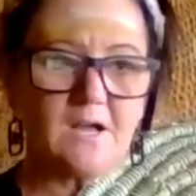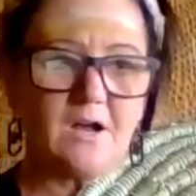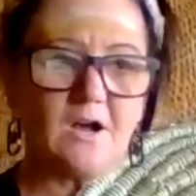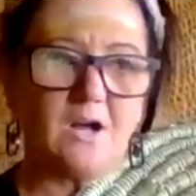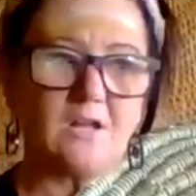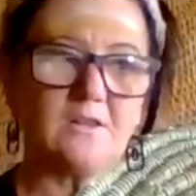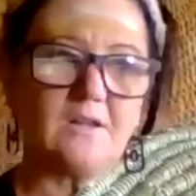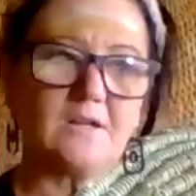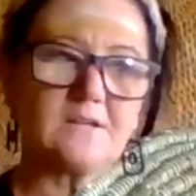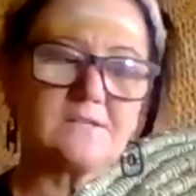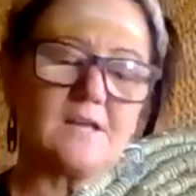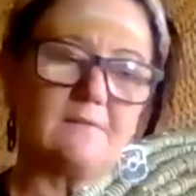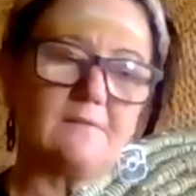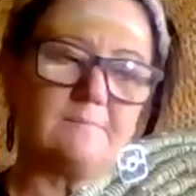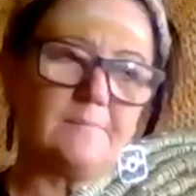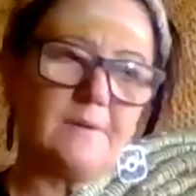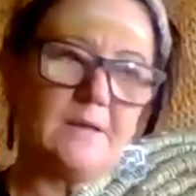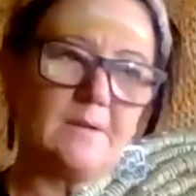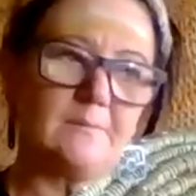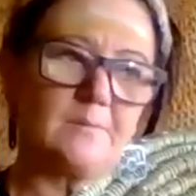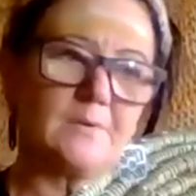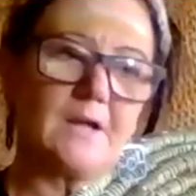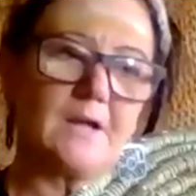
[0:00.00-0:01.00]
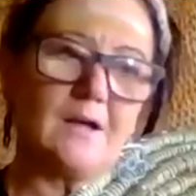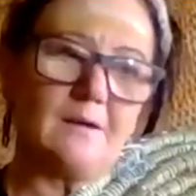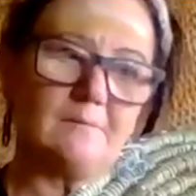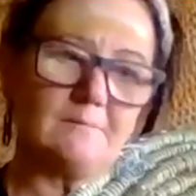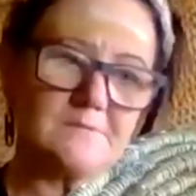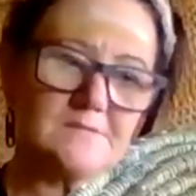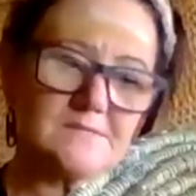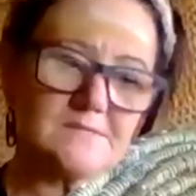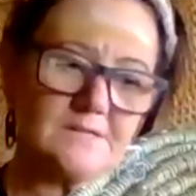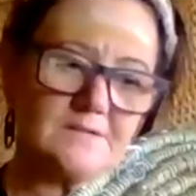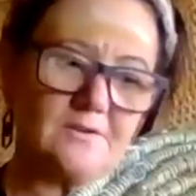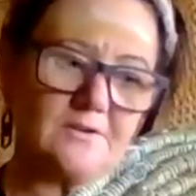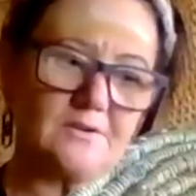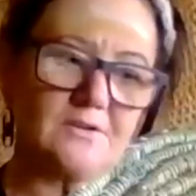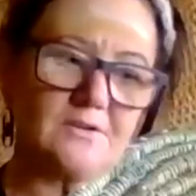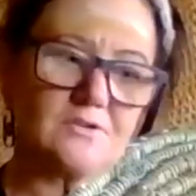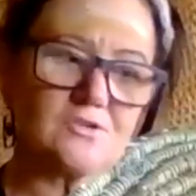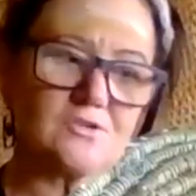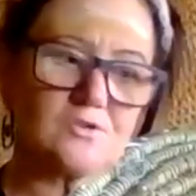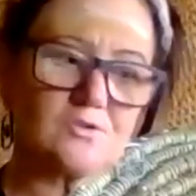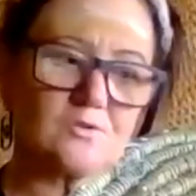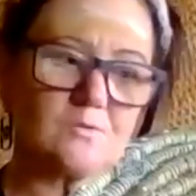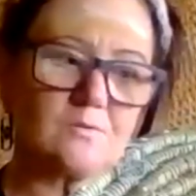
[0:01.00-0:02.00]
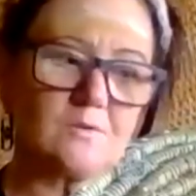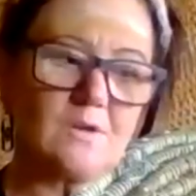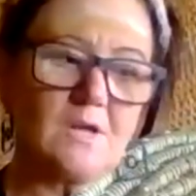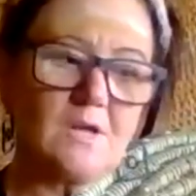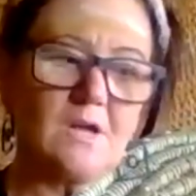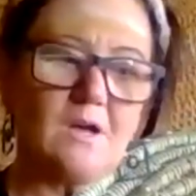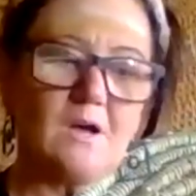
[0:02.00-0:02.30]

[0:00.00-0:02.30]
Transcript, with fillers: I like to have people come sit on it too.